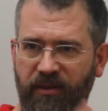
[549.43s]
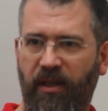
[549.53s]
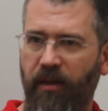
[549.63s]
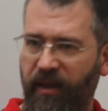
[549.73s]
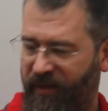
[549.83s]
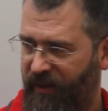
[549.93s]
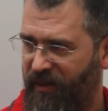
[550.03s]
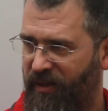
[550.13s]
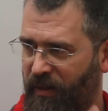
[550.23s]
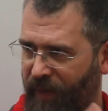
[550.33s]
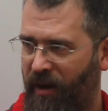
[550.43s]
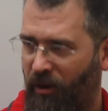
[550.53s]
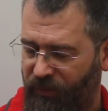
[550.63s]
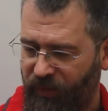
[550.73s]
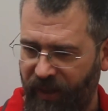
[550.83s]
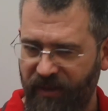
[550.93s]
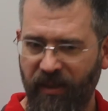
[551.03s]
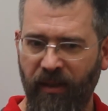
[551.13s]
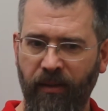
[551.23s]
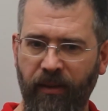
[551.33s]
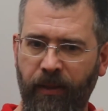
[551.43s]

target is about optimising